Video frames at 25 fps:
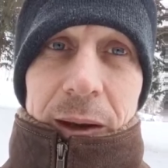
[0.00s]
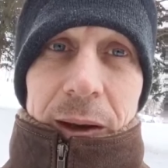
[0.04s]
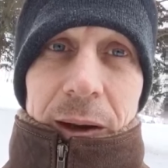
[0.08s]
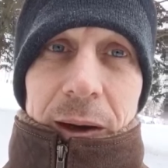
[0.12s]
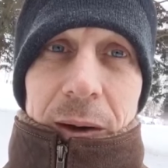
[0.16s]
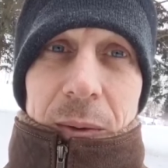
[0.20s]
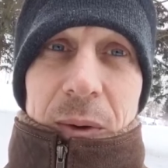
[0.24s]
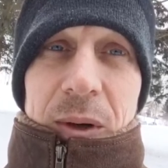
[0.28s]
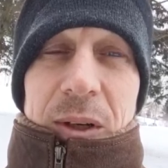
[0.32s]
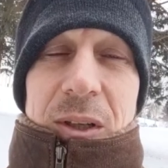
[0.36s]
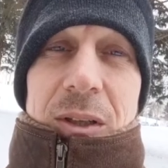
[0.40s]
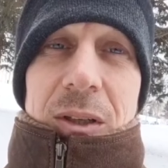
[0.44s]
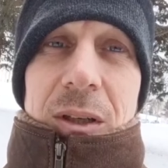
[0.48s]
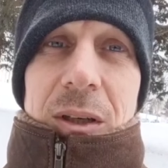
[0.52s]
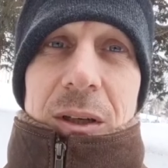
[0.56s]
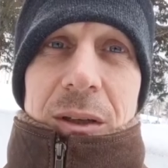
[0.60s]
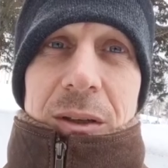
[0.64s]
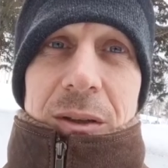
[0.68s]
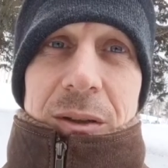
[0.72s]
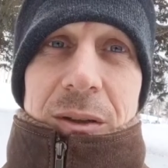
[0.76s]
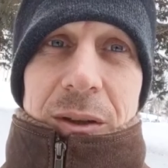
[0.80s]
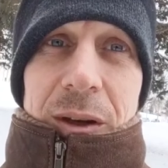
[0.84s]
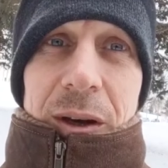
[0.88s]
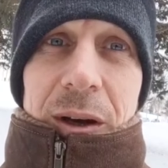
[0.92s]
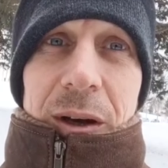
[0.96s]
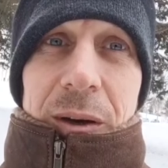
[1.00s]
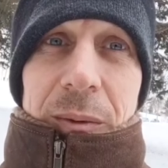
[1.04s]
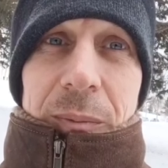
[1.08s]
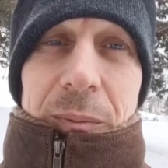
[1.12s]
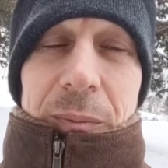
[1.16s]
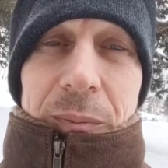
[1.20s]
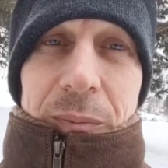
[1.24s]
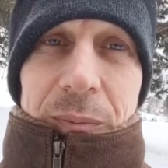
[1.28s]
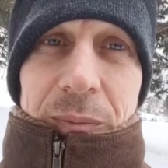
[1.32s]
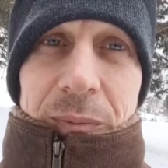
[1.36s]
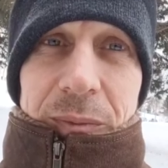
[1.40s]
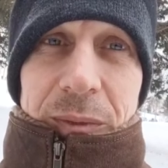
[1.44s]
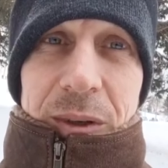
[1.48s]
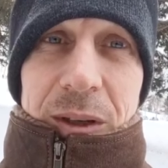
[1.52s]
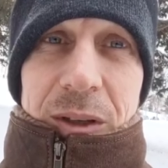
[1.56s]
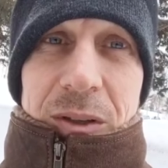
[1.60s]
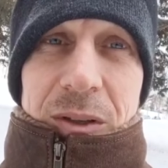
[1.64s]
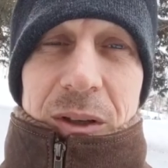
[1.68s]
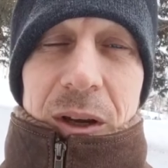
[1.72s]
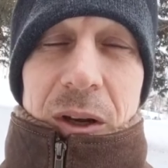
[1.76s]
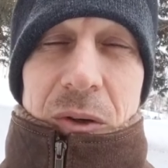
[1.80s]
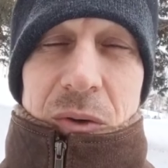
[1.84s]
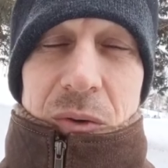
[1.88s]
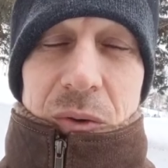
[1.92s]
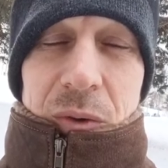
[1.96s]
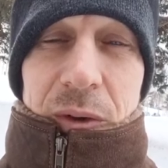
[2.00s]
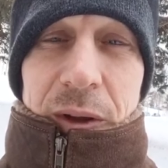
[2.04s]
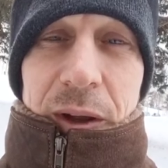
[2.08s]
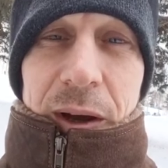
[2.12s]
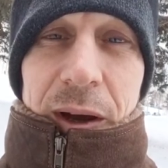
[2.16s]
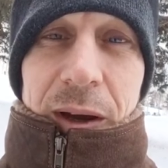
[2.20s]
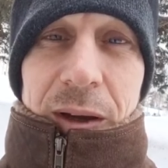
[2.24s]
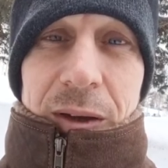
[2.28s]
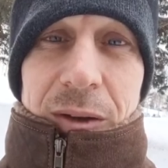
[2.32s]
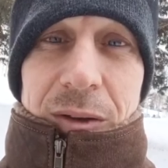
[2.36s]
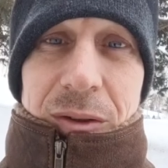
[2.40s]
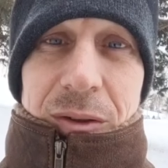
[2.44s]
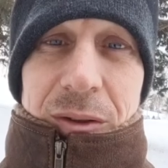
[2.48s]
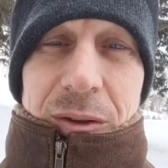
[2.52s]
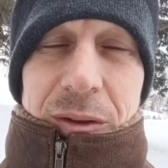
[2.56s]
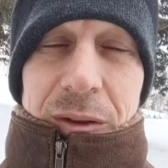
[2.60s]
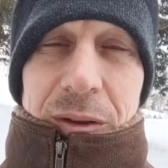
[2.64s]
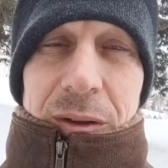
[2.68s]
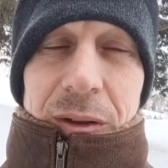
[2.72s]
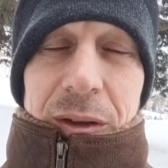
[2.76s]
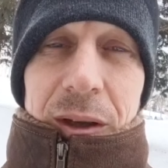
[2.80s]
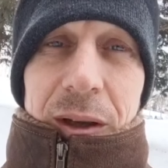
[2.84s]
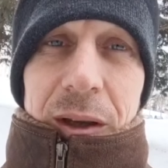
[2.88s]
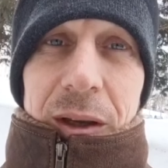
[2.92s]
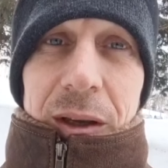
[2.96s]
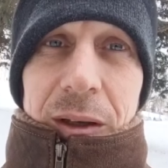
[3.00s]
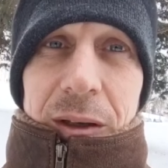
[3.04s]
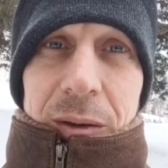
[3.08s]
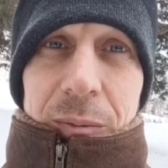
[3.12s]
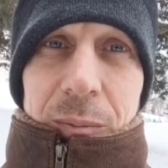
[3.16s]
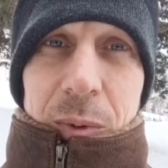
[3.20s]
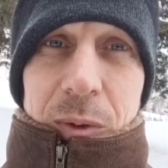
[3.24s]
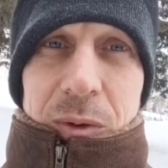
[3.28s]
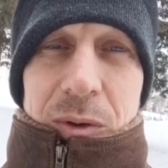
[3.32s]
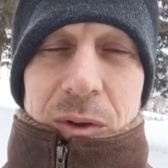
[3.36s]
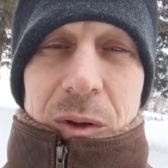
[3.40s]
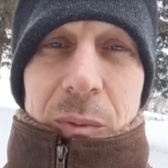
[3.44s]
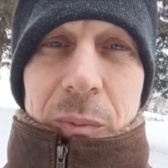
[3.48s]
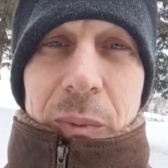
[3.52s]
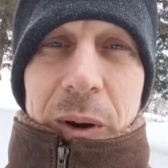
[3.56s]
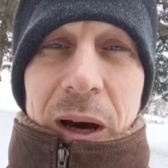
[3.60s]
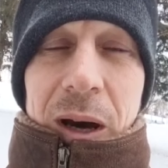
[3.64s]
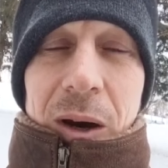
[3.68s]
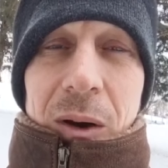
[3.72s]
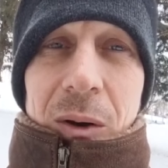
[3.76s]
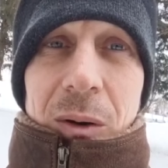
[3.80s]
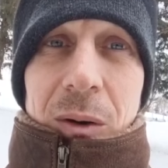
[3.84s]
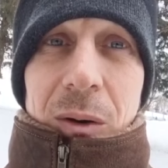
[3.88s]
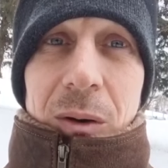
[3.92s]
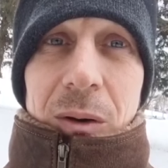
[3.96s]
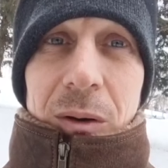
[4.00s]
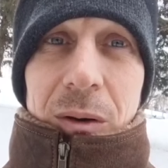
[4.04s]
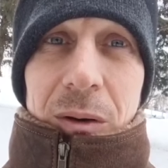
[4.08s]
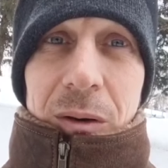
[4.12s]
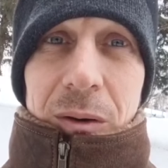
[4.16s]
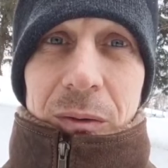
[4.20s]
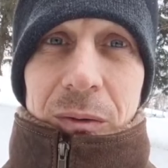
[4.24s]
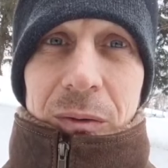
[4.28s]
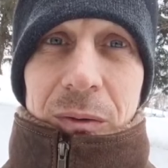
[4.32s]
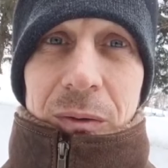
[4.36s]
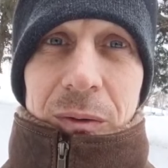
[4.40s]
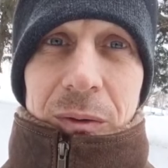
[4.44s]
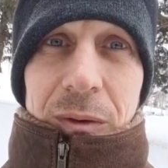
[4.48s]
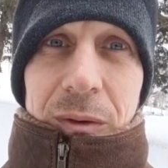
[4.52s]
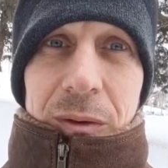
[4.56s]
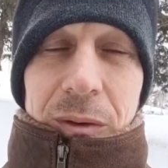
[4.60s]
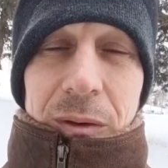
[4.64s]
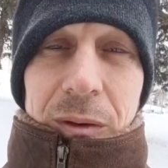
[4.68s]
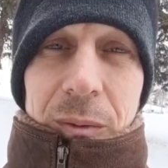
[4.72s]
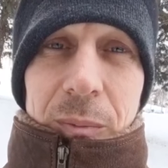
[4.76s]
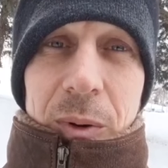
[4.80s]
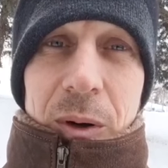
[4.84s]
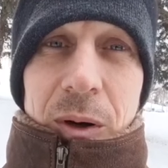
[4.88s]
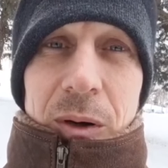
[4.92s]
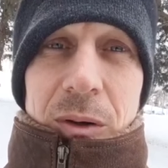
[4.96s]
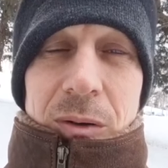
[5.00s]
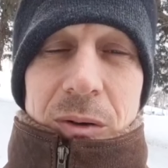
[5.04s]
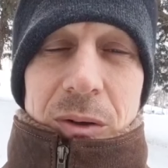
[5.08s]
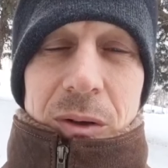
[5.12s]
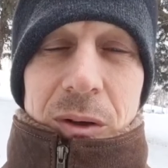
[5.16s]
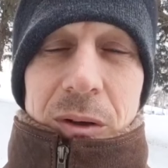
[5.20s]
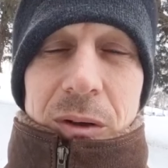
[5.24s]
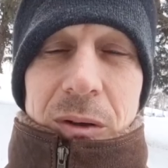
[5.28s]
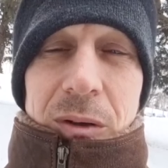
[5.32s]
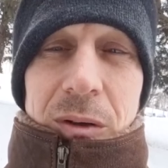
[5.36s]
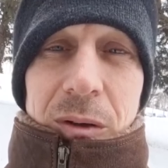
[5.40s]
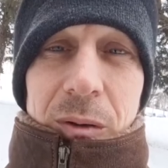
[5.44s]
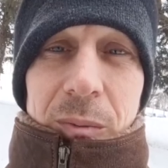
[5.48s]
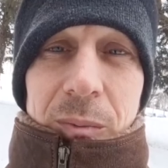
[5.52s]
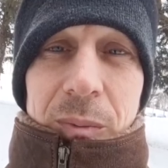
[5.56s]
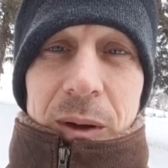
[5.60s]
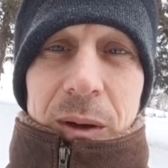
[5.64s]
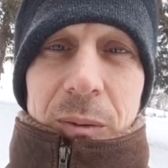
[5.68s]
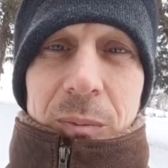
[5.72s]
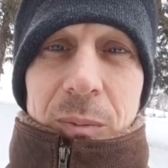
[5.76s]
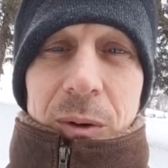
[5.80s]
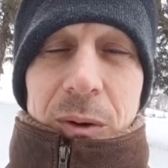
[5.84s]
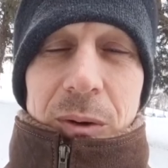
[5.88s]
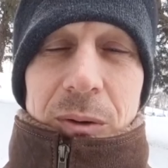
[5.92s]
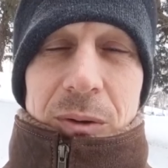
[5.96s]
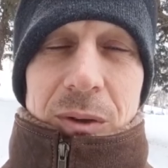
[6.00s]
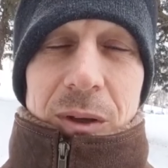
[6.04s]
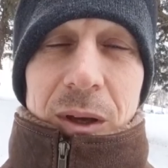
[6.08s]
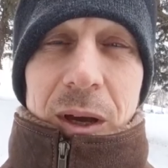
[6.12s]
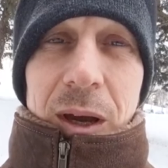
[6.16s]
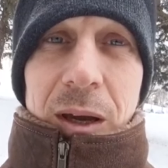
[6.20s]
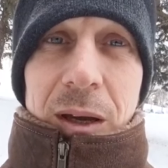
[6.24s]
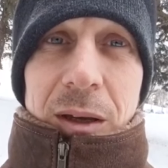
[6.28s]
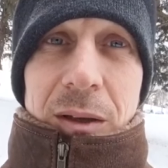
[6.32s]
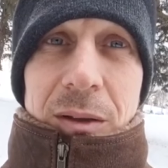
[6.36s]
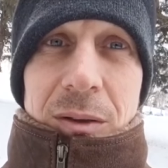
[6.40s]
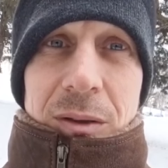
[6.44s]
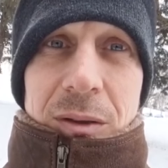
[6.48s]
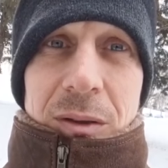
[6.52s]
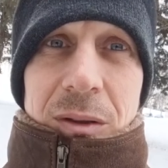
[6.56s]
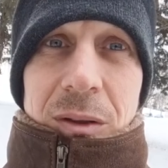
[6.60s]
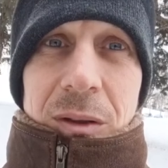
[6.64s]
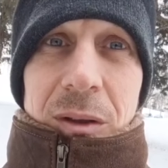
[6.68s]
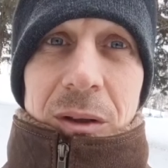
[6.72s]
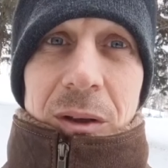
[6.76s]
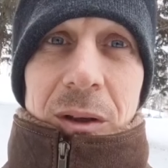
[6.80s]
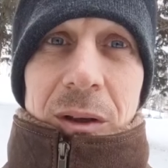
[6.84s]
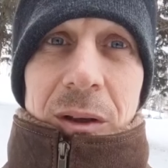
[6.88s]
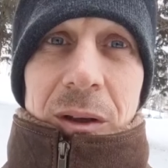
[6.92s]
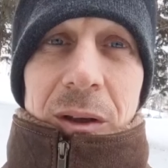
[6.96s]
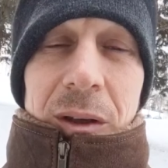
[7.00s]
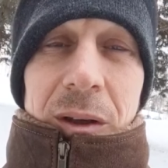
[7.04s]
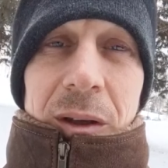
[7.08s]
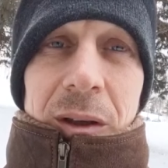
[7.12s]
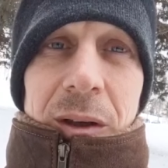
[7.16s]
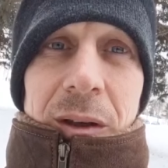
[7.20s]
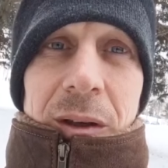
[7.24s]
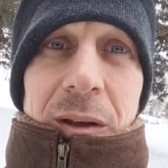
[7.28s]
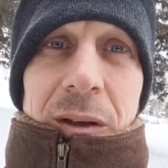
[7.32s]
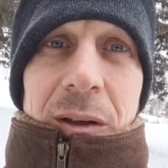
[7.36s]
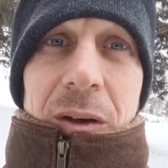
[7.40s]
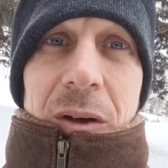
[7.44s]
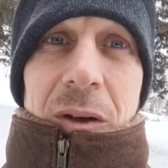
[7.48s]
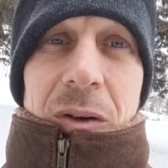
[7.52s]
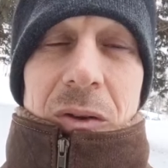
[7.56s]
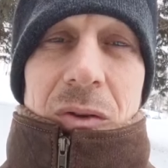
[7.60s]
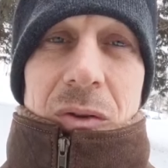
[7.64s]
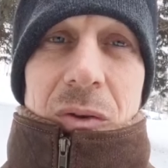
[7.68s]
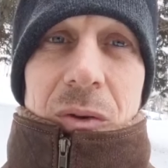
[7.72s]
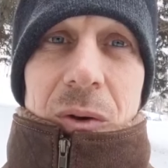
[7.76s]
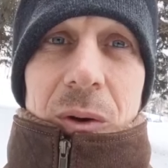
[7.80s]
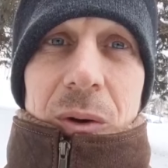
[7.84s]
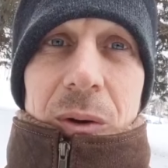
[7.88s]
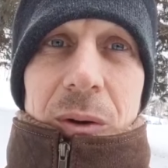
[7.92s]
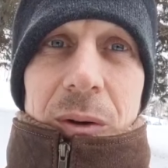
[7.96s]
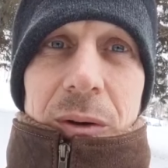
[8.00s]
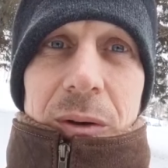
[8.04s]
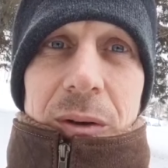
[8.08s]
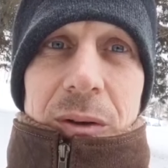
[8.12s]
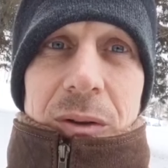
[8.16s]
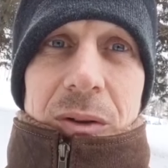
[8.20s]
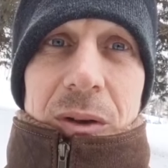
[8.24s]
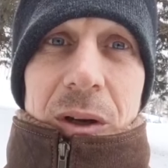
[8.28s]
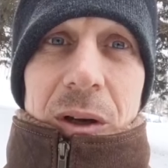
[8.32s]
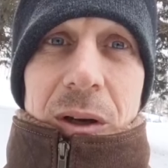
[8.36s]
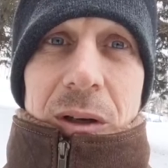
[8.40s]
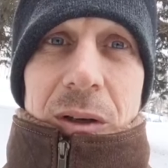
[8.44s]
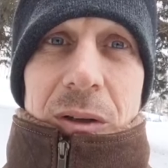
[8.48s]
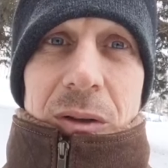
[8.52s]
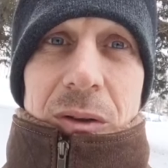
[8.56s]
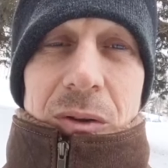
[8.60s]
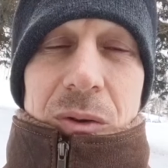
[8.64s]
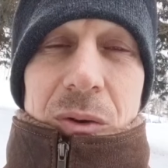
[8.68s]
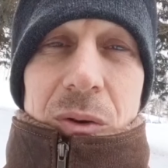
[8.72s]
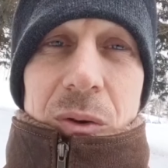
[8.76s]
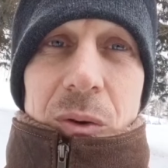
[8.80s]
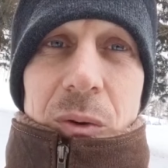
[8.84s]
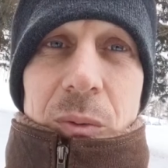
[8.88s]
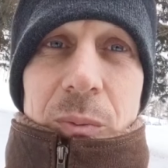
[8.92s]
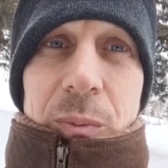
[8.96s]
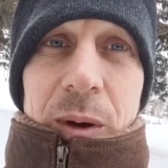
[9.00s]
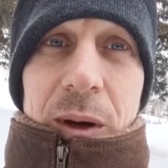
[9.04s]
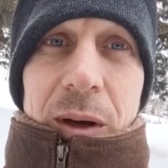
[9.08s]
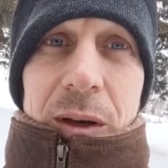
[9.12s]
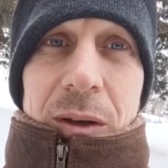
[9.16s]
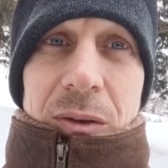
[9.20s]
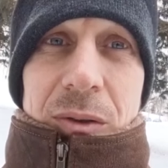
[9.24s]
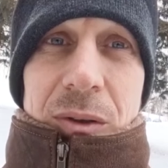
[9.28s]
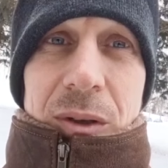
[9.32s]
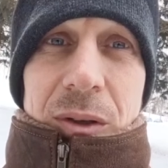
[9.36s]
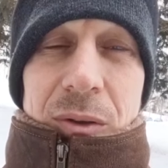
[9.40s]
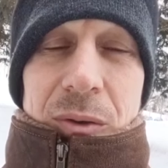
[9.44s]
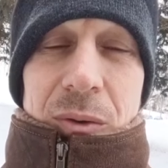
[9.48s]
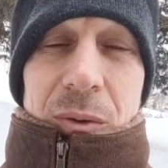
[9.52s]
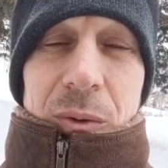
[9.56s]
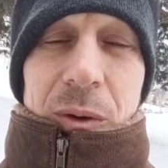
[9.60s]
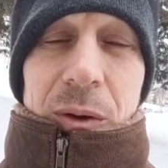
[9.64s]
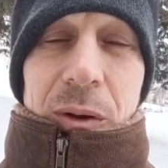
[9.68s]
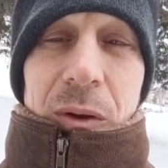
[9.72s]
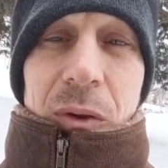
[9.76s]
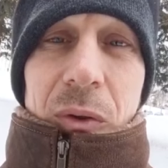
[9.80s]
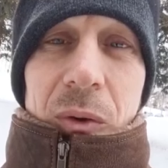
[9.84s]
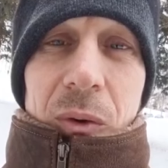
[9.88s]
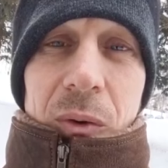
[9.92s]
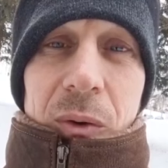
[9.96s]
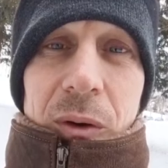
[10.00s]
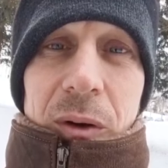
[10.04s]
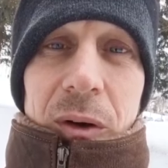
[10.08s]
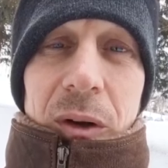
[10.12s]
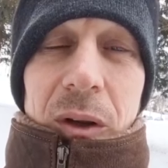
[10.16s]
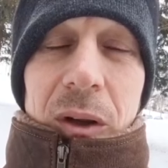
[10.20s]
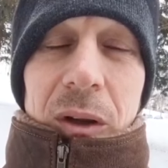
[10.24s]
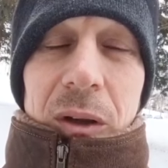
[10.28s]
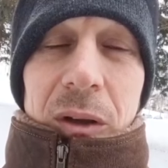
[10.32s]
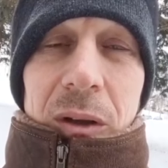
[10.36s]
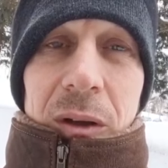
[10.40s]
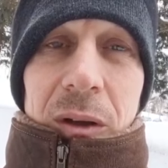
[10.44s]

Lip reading: which is decentralized and puts the power of the purse into the people's hands to control. It's not controlled by a central authority,